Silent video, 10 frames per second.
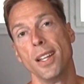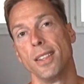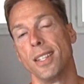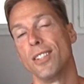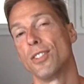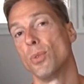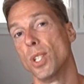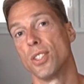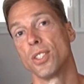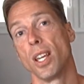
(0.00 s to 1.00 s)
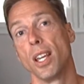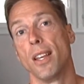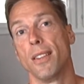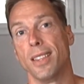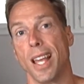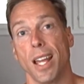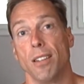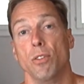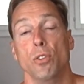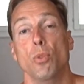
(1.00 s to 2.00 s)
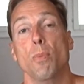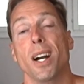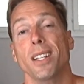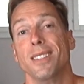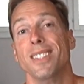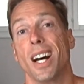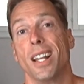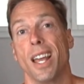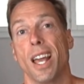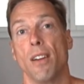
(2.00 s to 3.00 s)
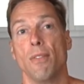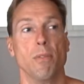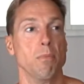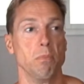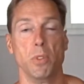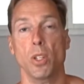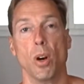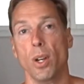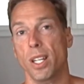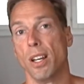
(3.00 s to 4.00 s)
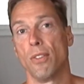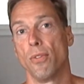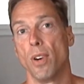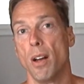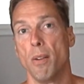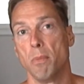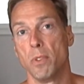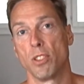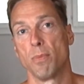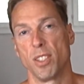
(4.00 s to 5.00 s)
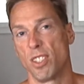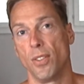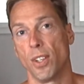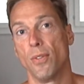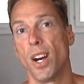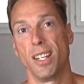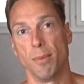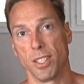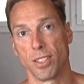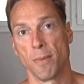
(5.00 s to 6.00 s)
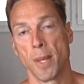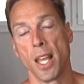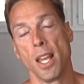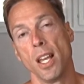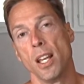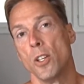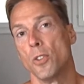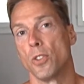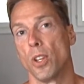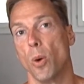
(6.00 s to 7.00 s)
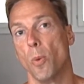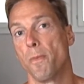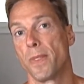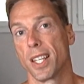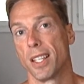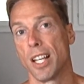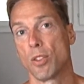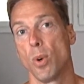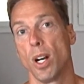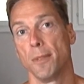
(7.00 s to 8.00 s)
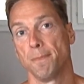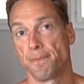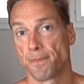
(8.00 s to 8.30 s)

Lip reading: there's a risk that you might not have, enough specific vitamins. So that's why